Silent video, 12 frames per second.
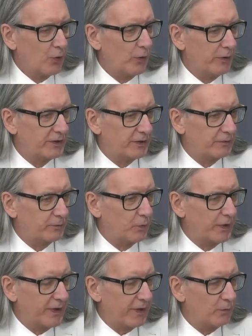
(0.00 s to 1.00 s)
we
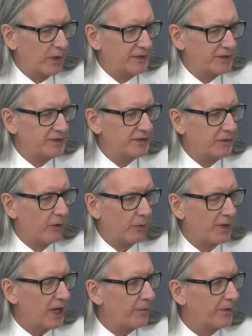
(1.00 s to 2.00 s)
then waited to see what
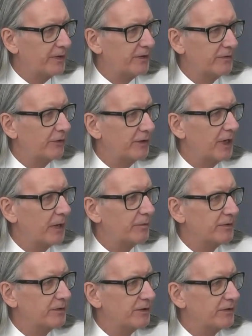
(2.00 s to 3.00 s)
would happen, and nothing
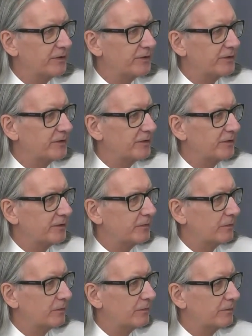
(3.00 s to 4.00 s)
happened. It
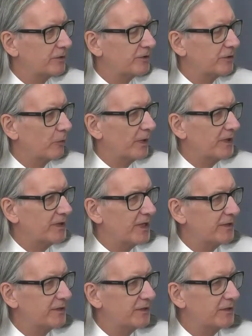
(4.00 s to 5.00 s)
just all went
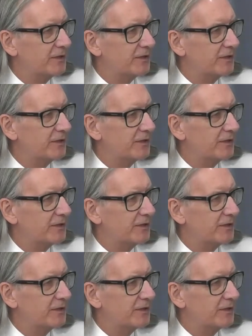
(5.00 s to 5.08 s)
dead.